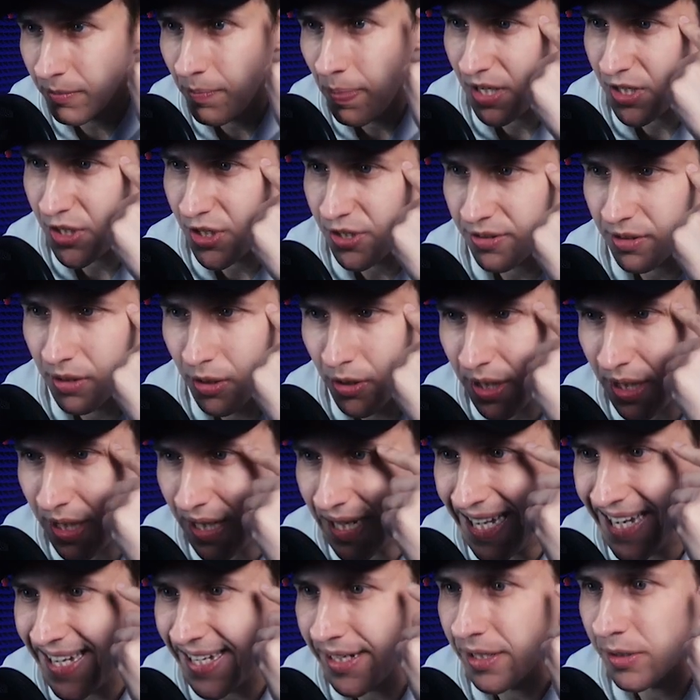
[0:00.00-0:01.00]
By just
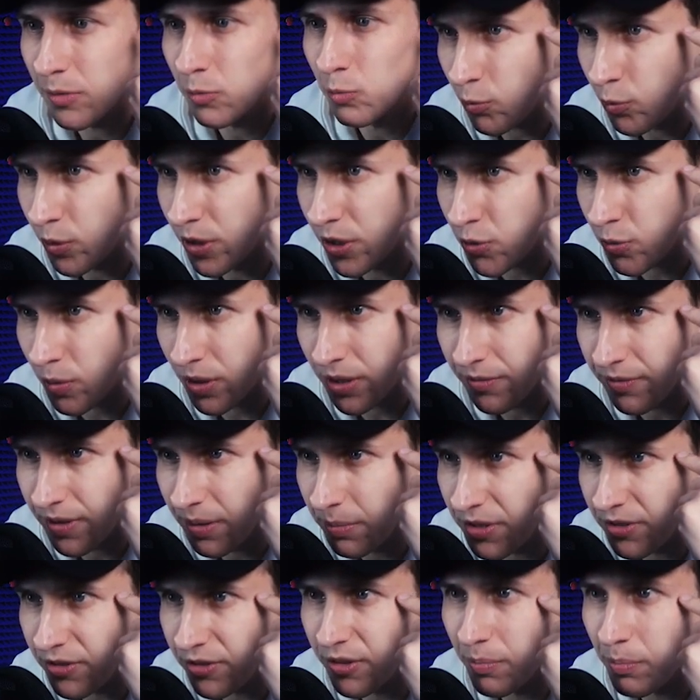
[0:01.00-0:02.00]
looking at it, which one of
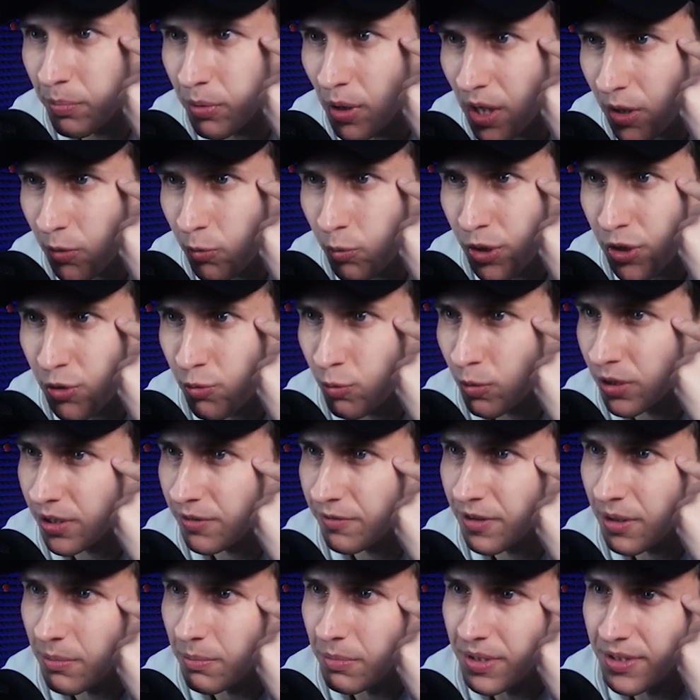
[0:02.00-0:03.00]
them is the pluck, which one
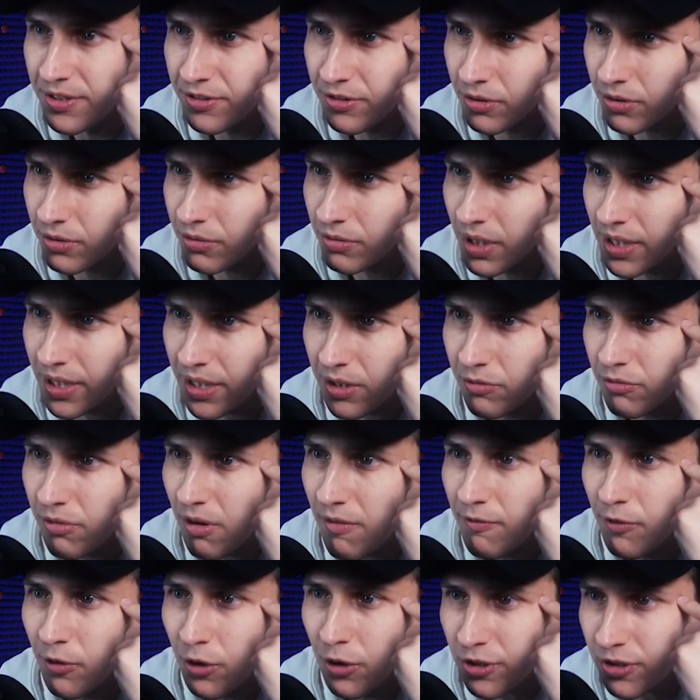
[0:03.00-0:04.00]
of them is like a
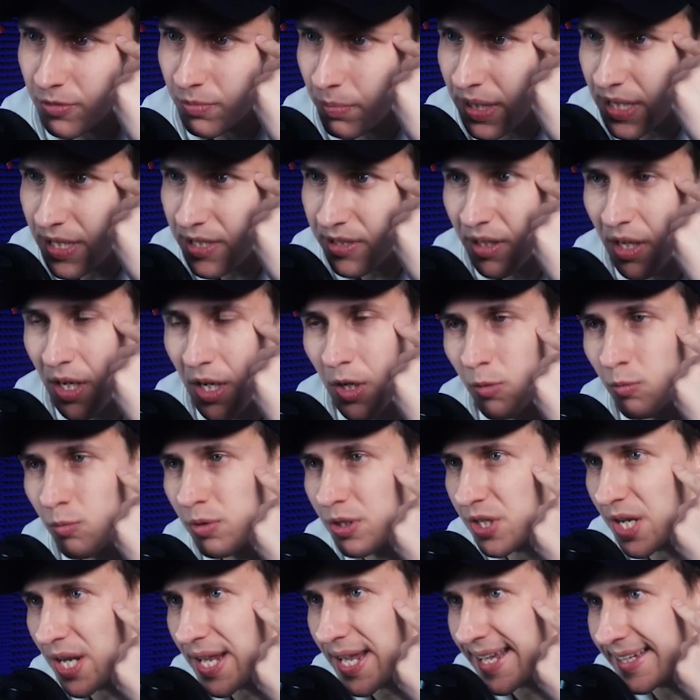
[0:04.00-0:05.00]
reverse bass,
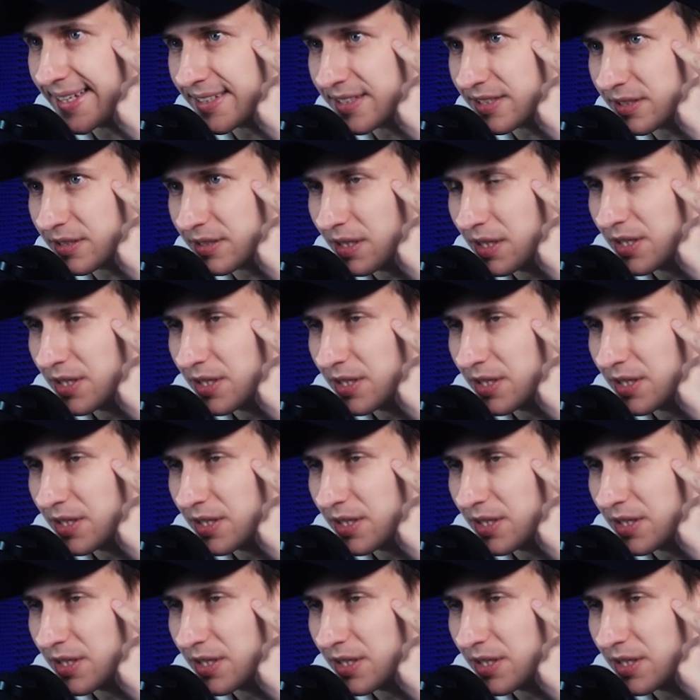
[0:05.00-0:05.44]
which has